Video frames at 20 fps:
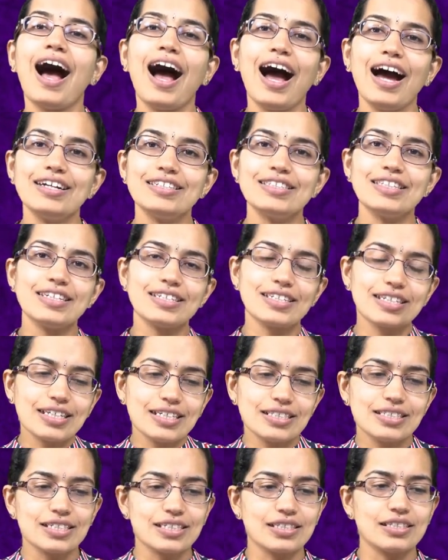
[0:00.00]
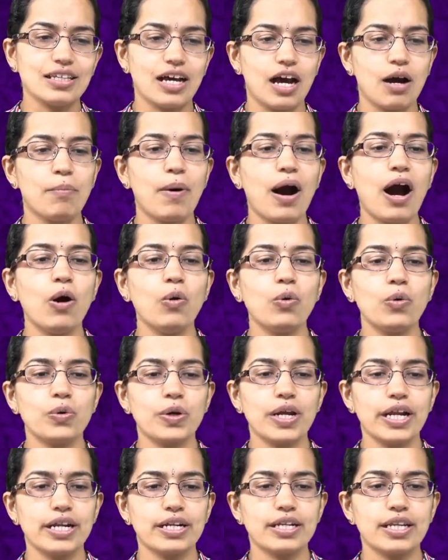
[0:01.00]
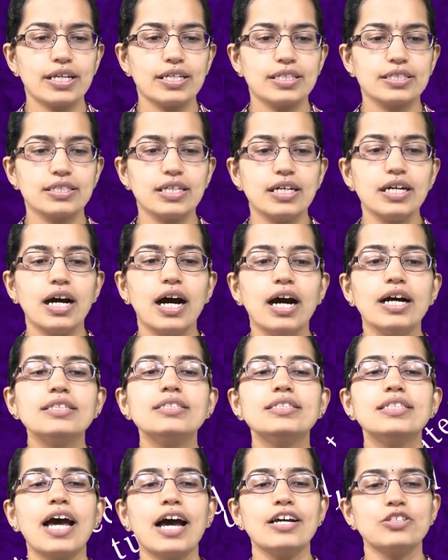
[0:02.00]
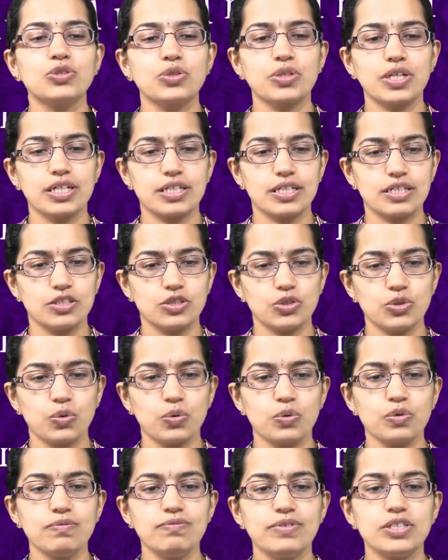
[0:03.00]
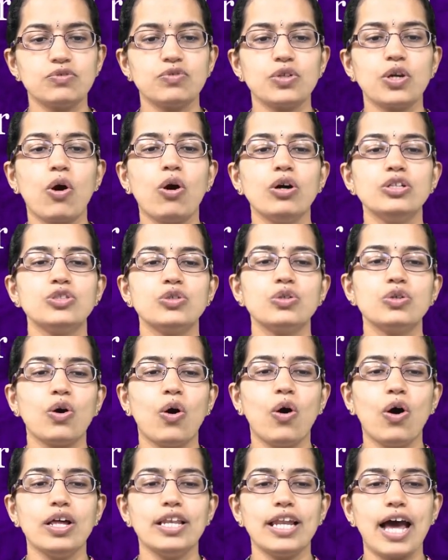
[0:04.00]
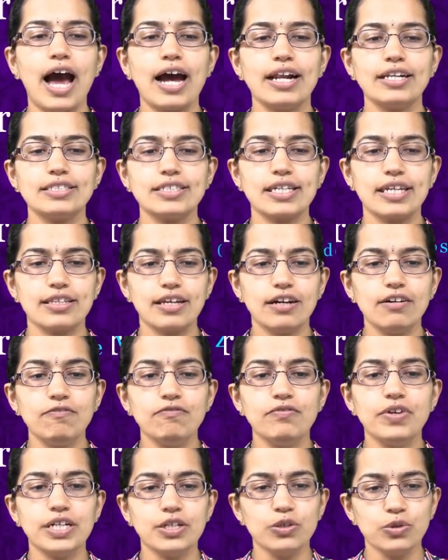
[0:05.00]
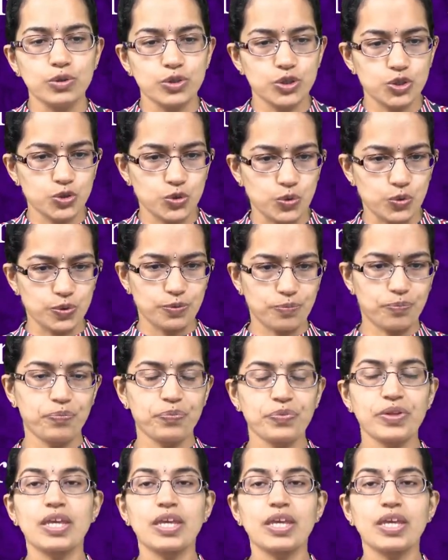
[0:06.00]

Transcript: And the region above it is the unsaturated zone, which we also call as the Vadose zone.